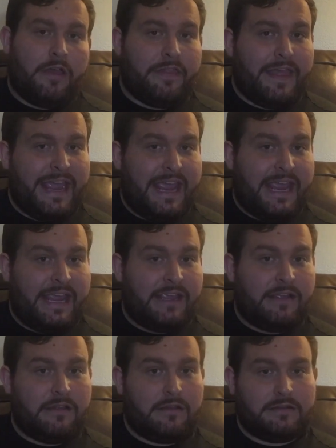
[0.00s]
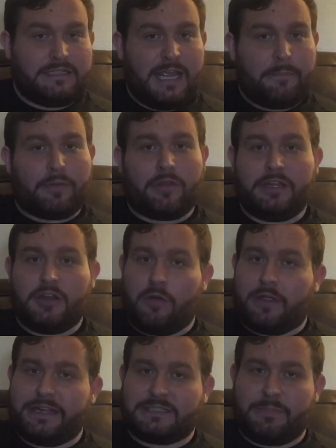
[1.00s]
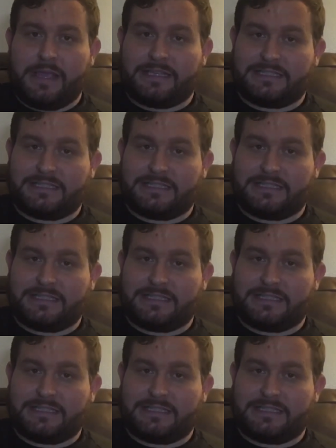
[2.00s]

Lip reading: They typically don't get as big